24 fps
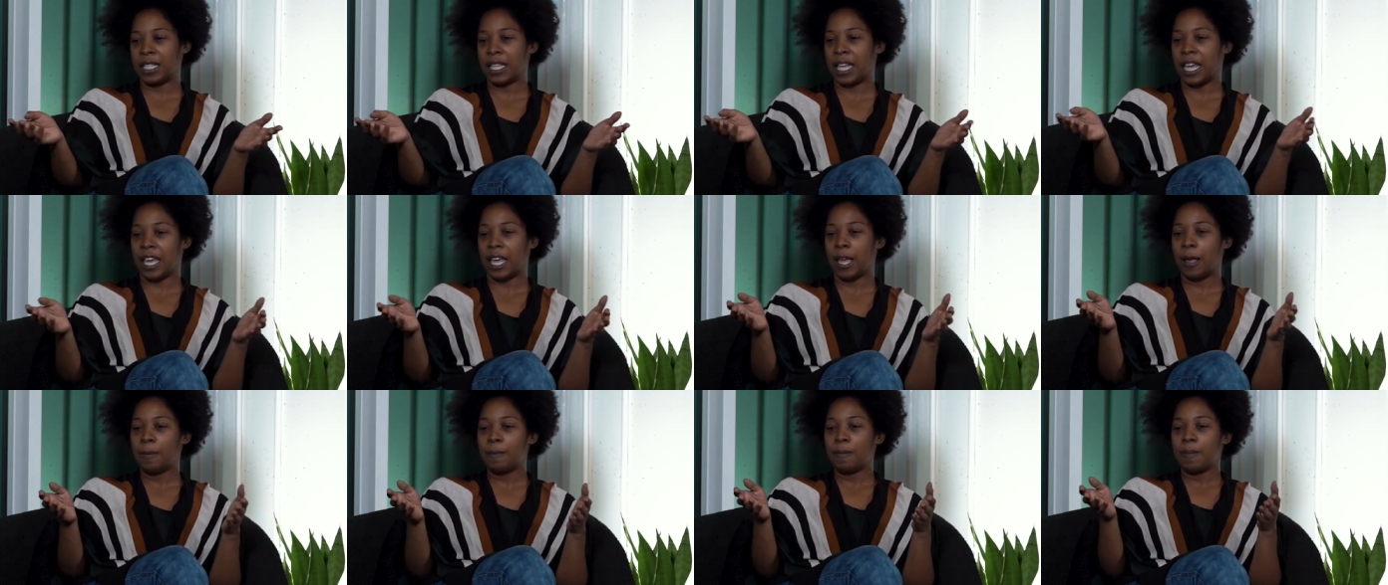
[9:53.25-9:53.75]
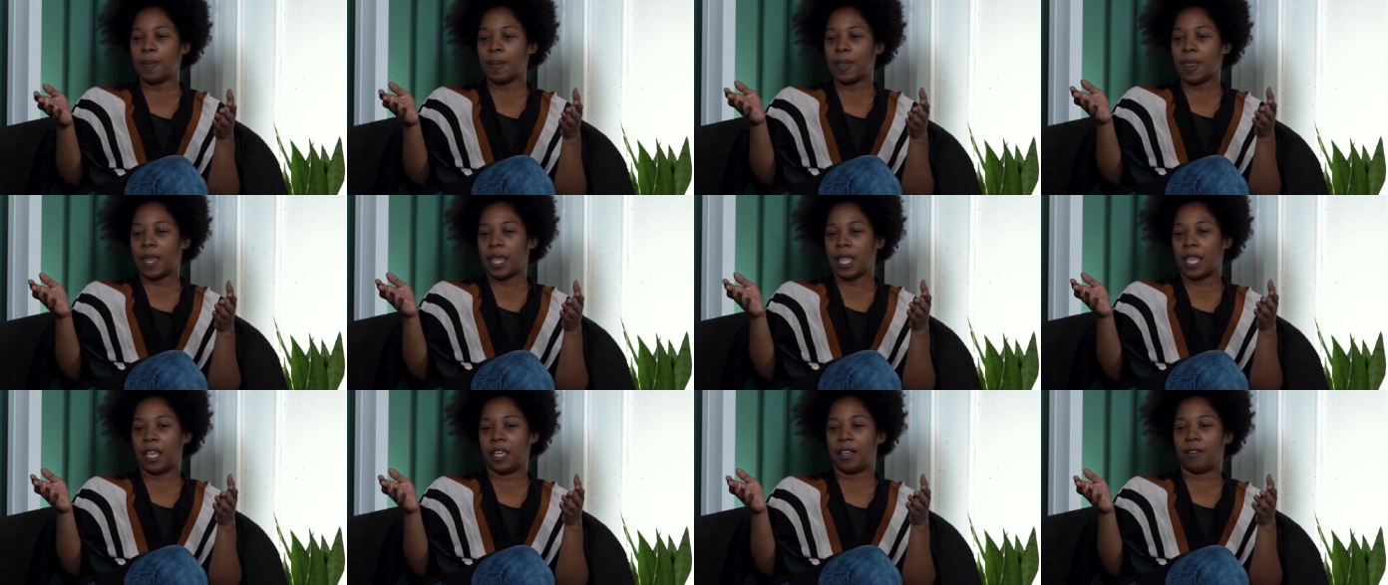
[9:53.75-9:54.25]
Like,
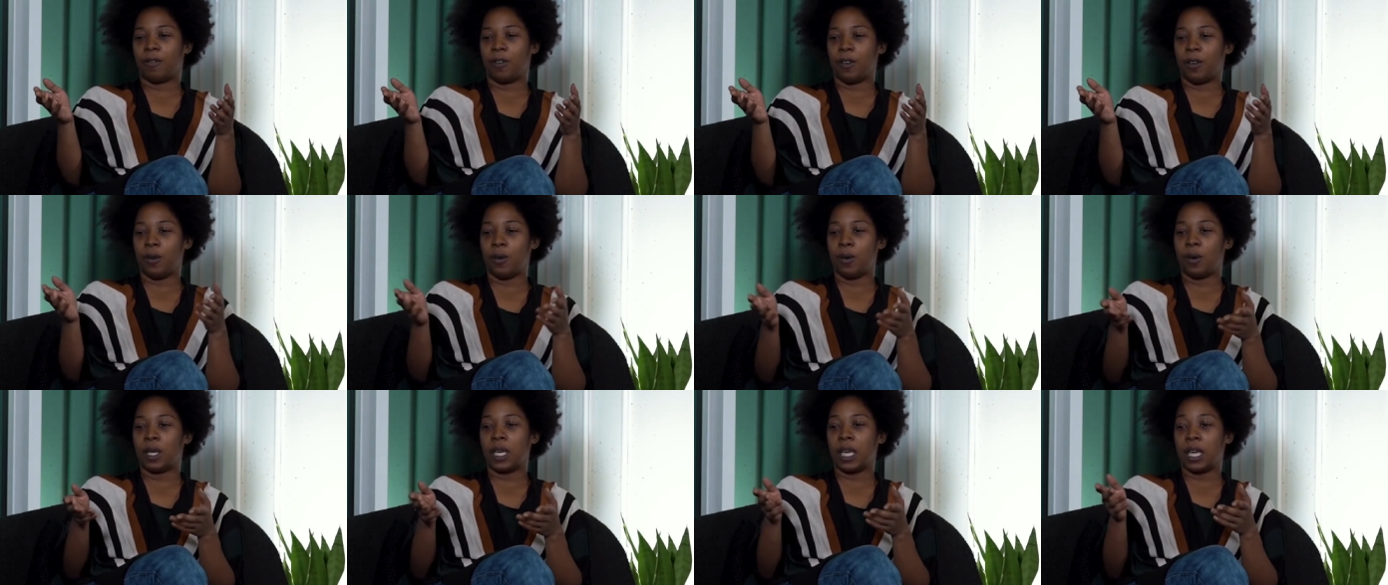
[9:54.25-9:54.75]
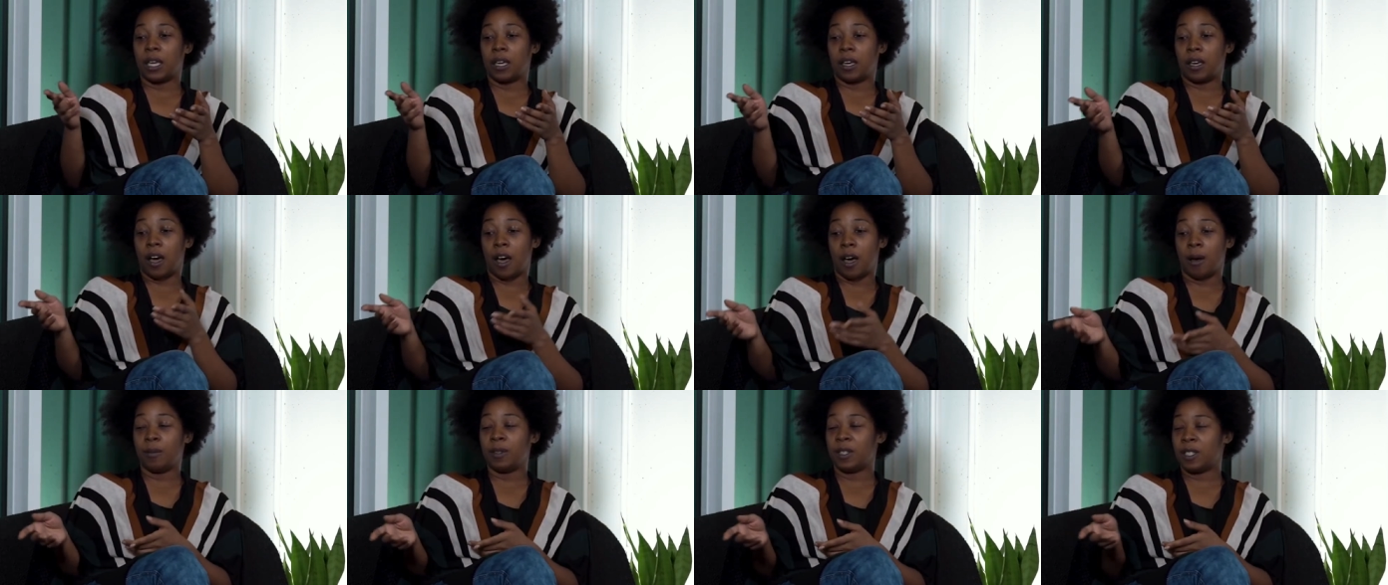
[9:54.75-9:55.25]
if you can
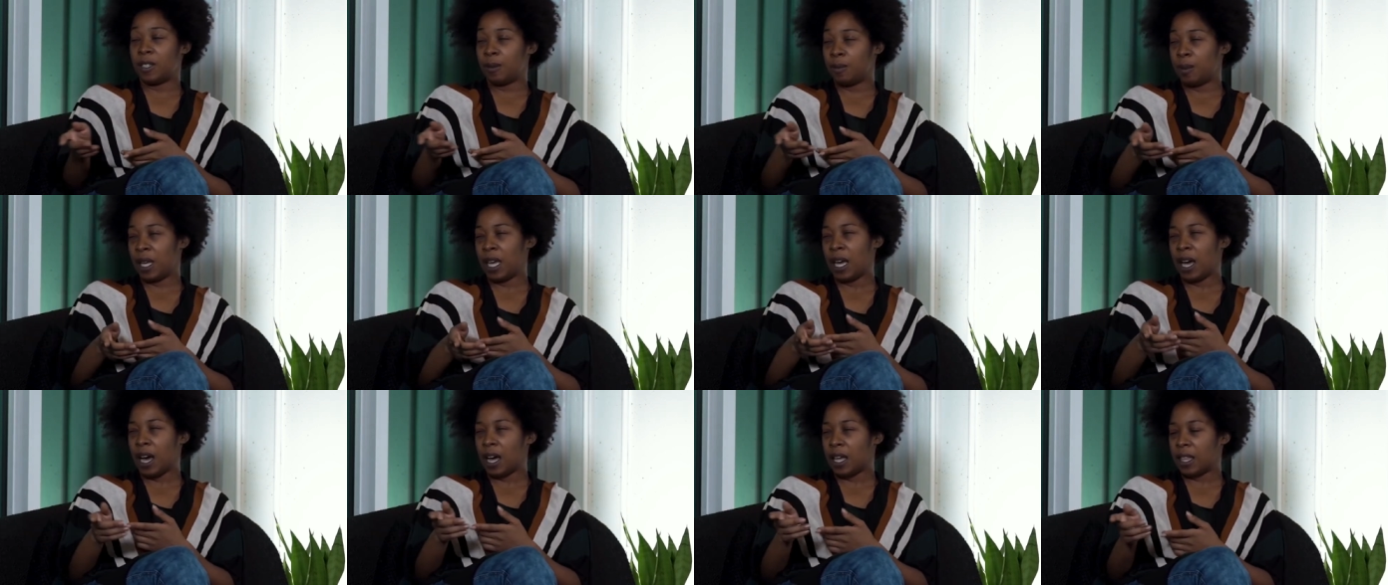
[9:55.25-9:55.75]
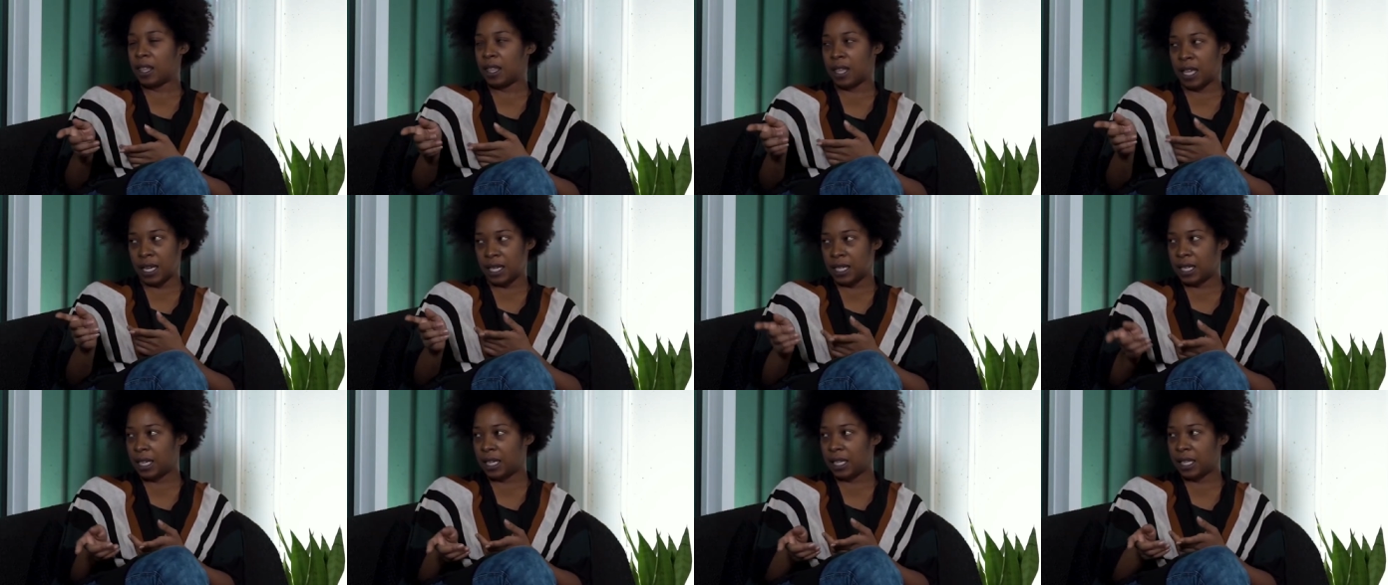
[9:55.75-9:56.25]
come to me
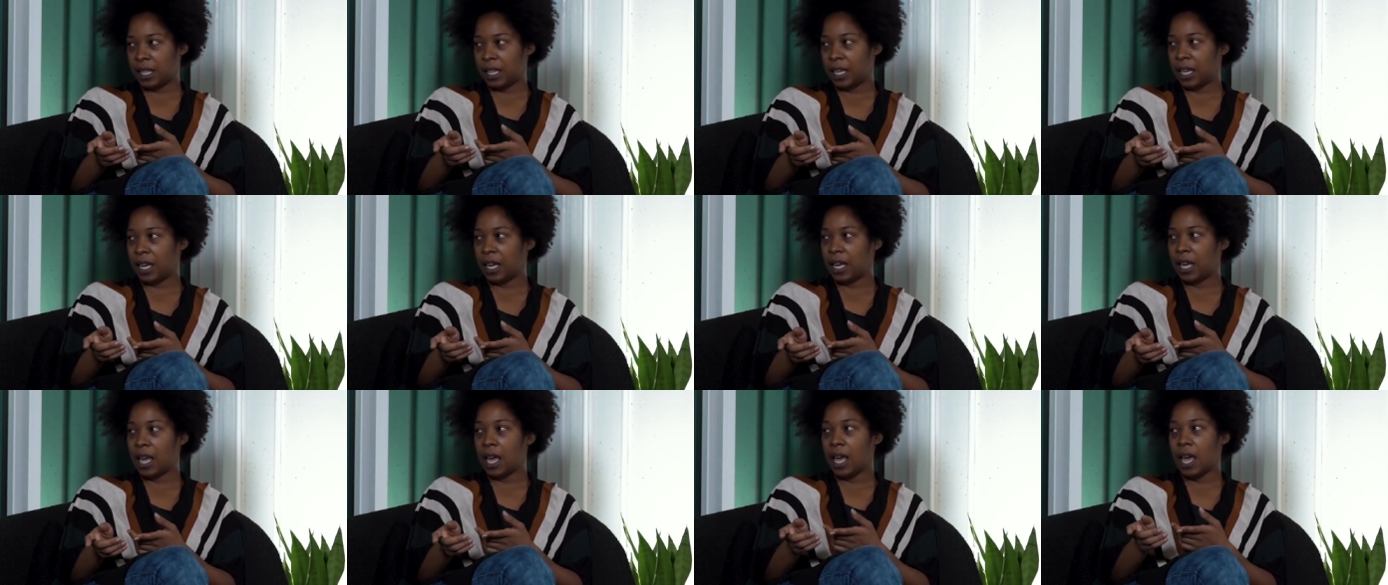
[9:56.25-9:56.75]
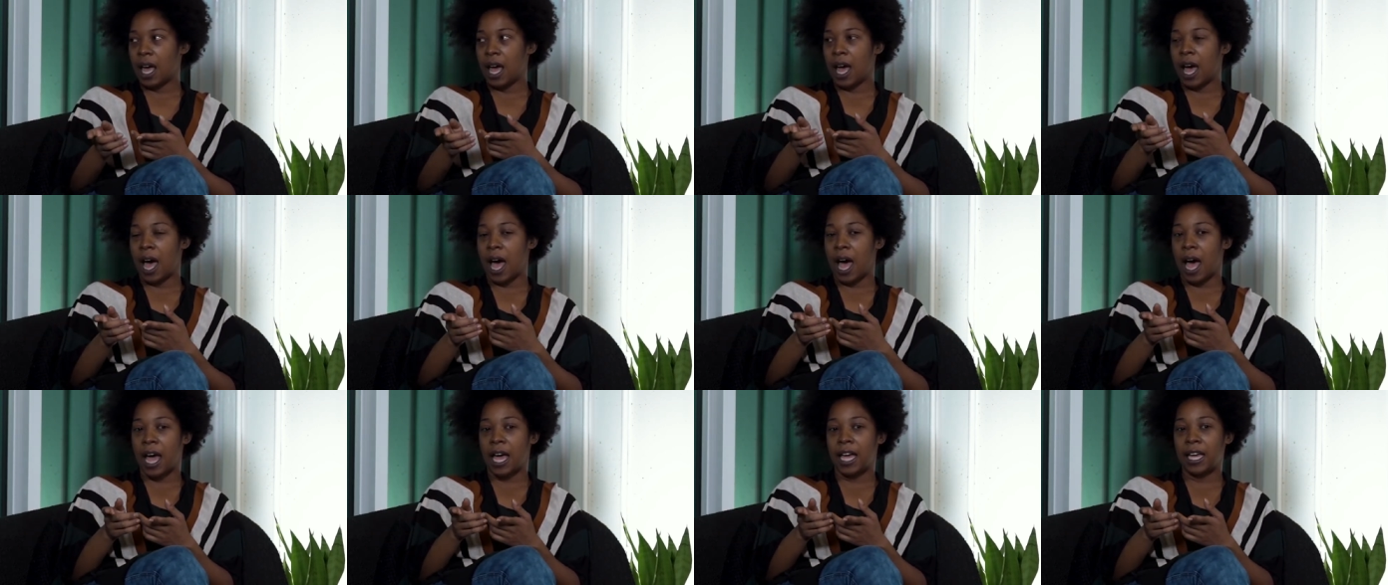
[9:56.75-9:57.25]
authentically, mm.
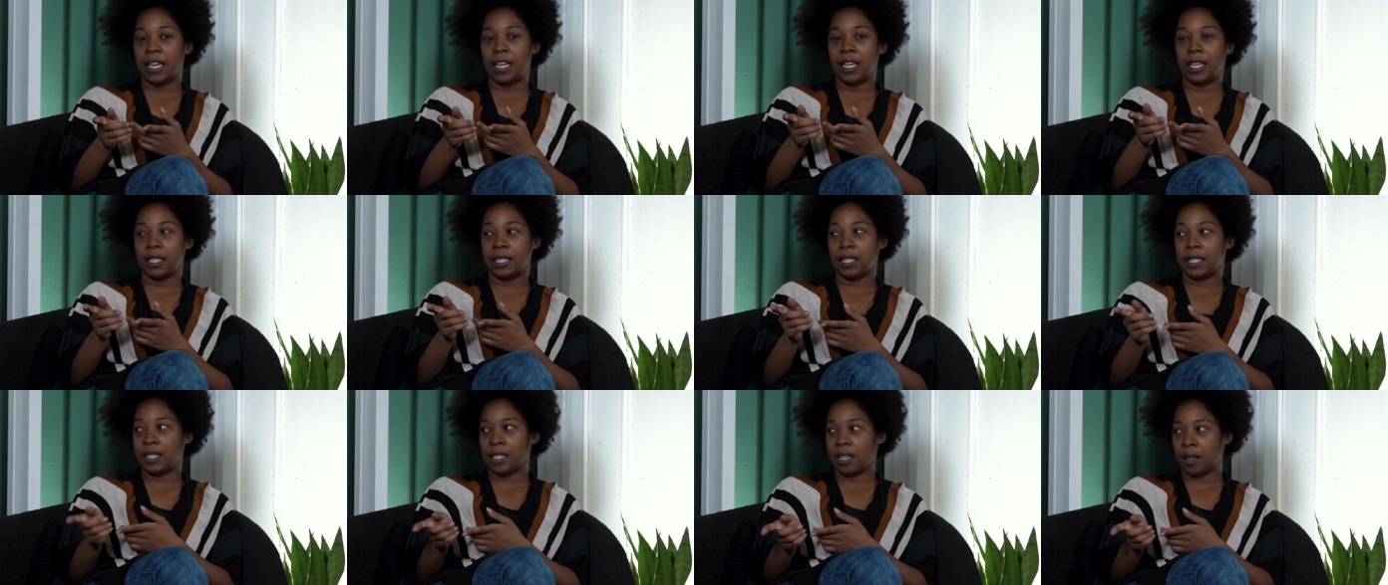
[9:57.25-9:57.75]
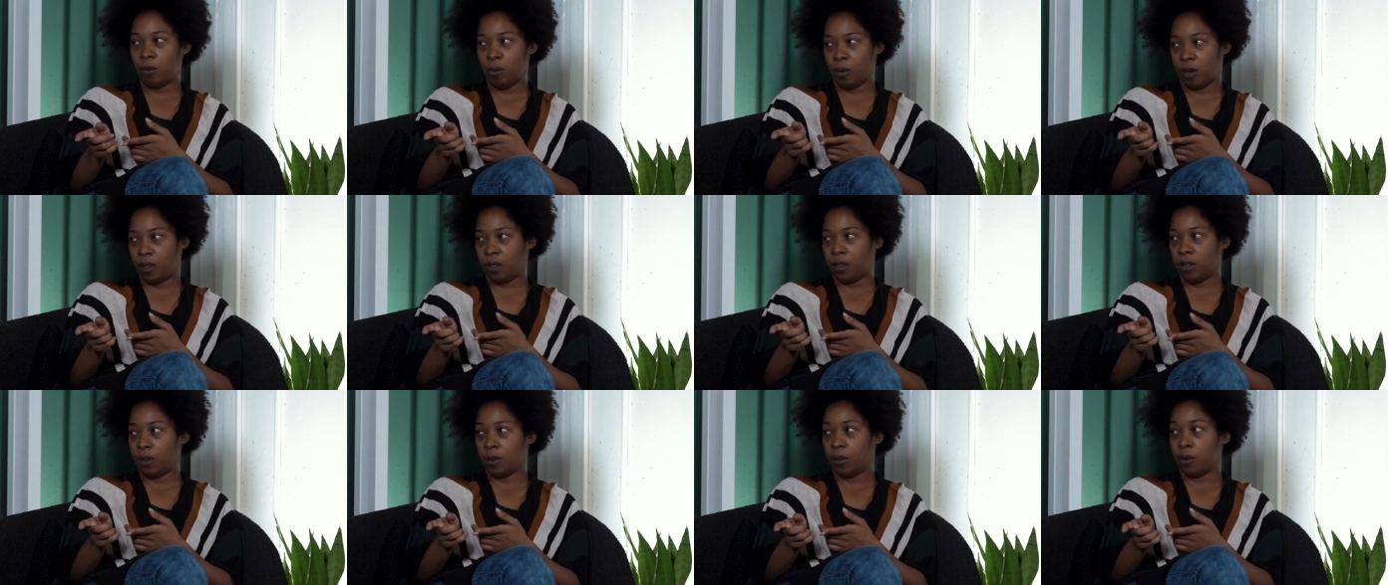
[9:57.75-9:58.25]
I can sit
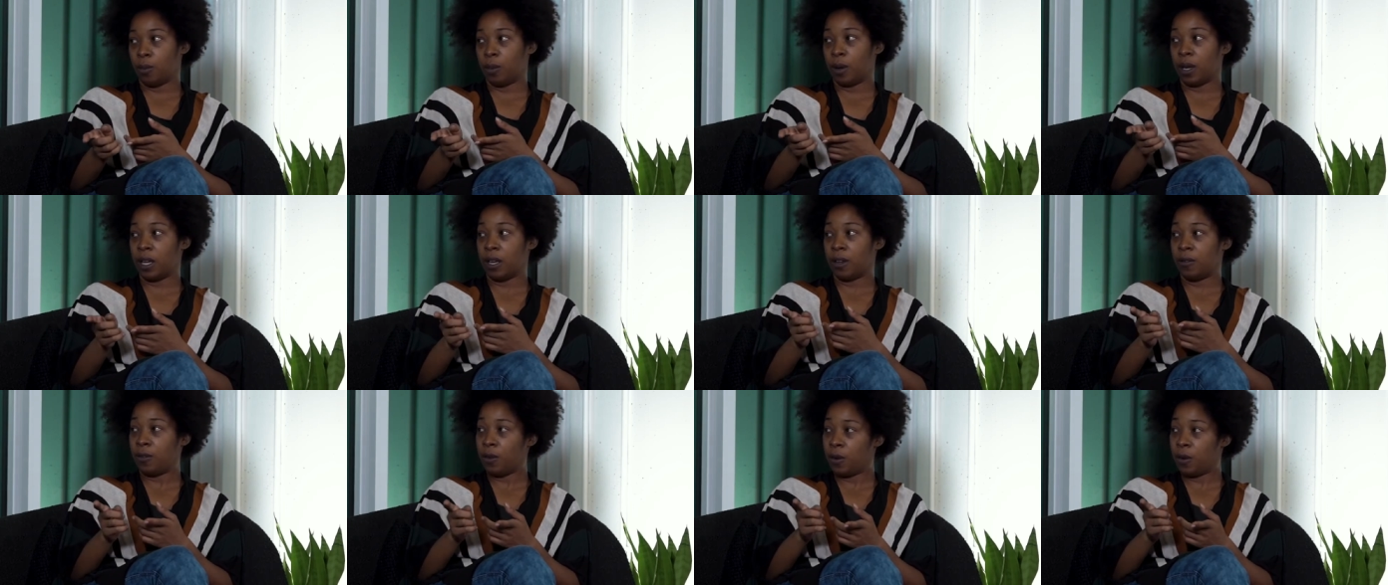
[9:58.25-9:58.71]
with you. But if